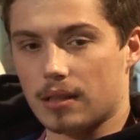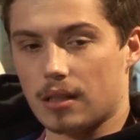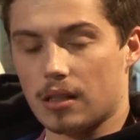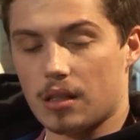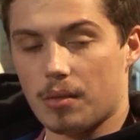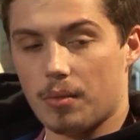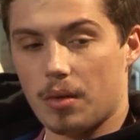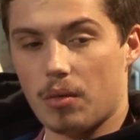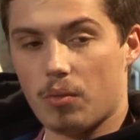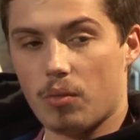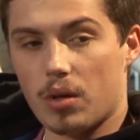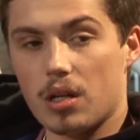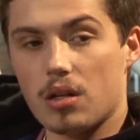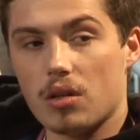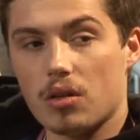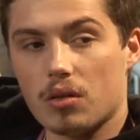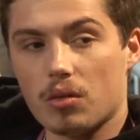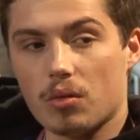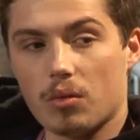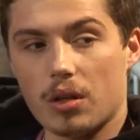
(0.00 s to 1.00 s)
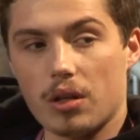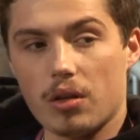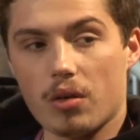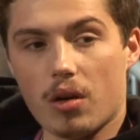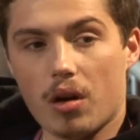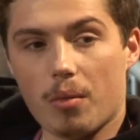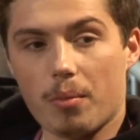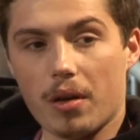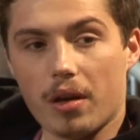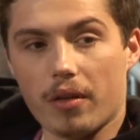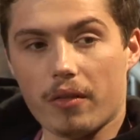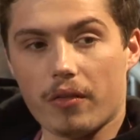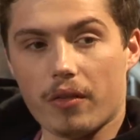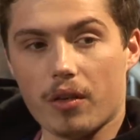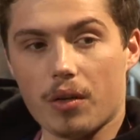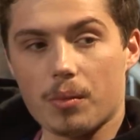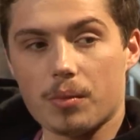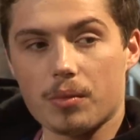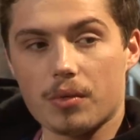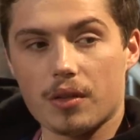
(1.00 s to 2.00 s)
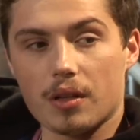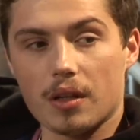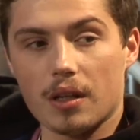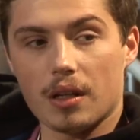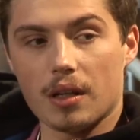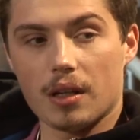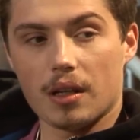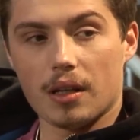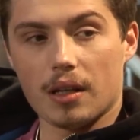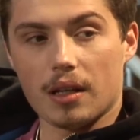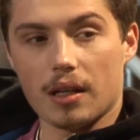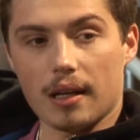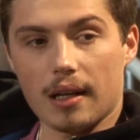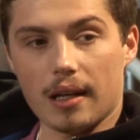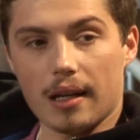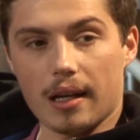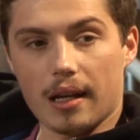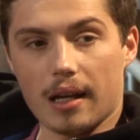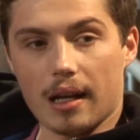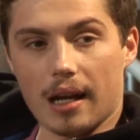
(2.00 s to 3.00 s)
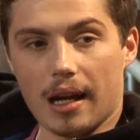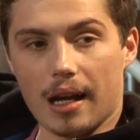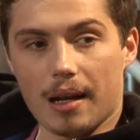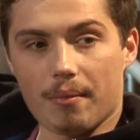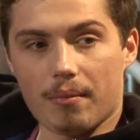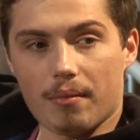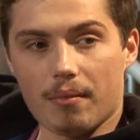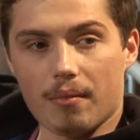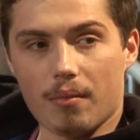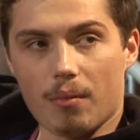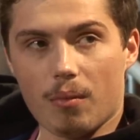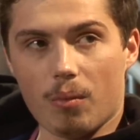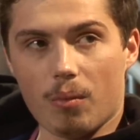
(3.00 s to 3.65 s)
Because, I mean, when you are being filmed, when